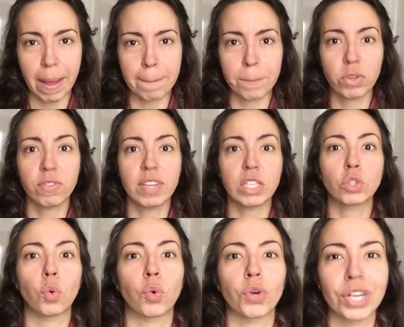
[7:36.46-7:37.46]
Moving
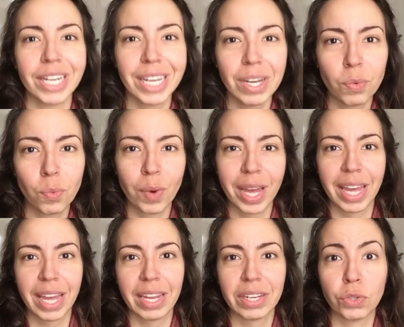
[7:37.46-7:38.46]
toward it
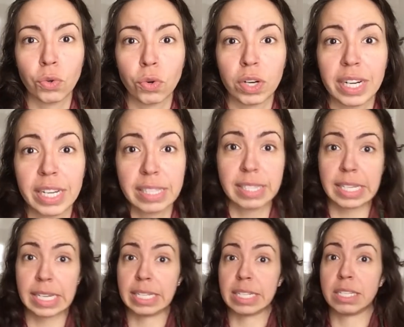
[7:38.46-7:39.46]
when your
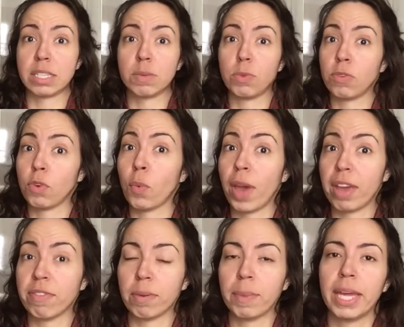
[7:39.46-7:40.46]
instinct is to move away
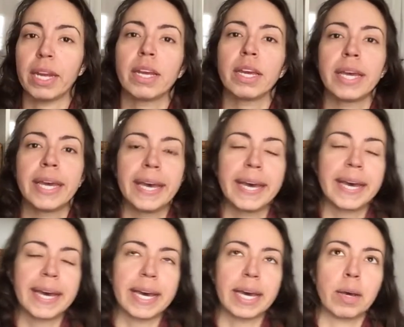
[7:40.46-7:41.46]
from
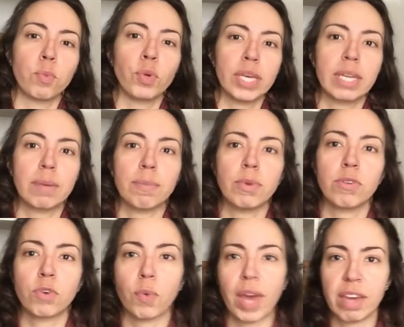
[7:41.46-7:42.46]
it. We can move
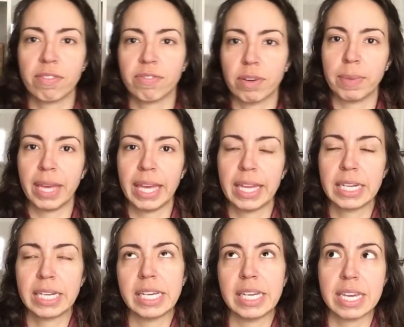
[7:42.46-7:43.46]
away from it
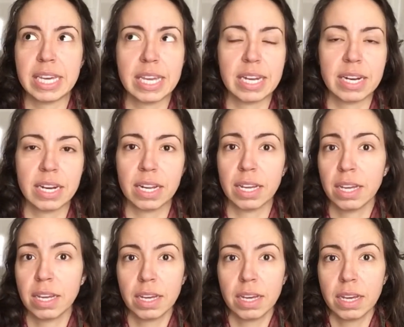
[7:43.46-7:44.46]
in
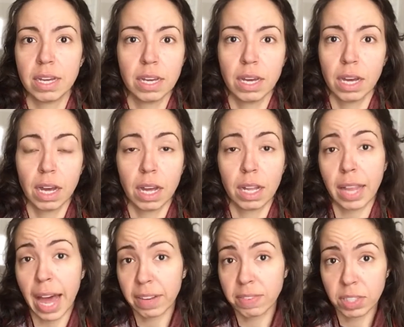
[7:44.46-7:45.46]
a
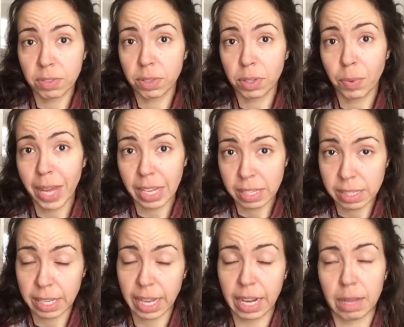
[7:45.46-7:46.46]
lot of different ways.
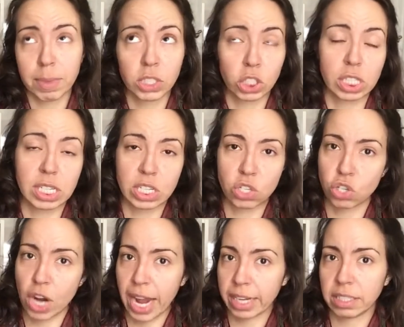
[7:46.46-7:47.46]
Again, I mentioned
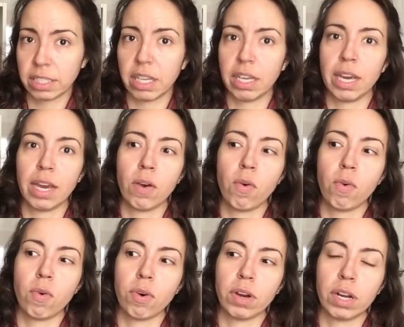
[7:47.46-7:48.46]
distracting
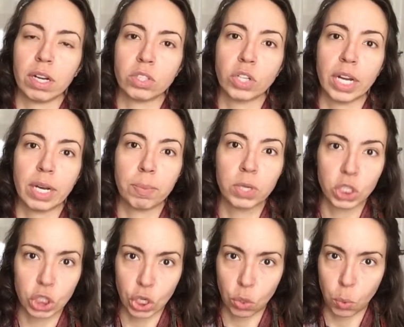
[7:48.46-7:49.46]
or trying to
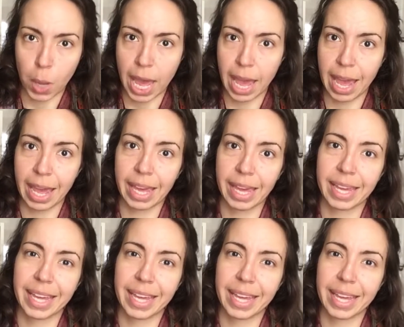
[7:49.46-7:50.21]
push it away.